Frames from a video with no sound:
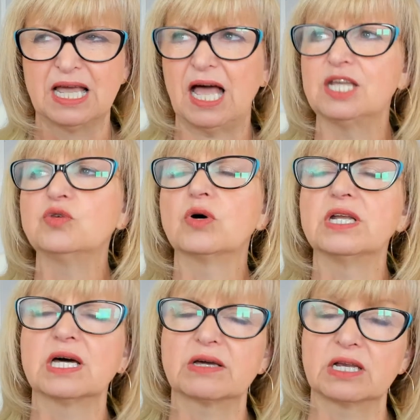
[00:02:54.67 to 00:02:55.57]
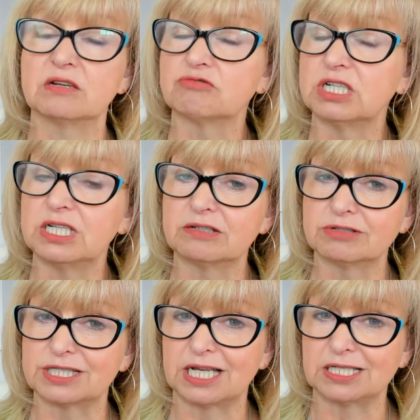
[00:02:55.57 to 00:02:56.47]
And you are now getting really
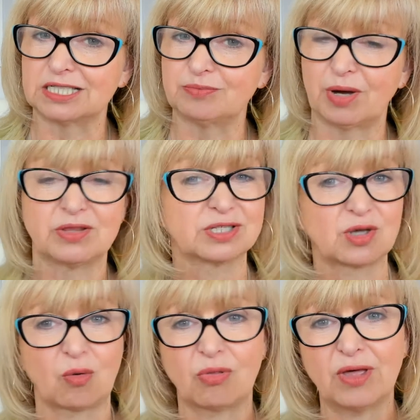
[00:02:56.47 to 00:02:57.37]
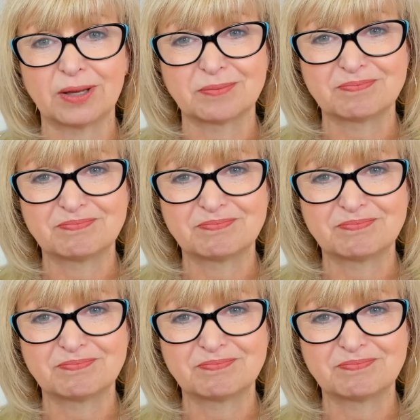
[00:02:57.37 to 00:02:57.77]
irritated by this whole thing.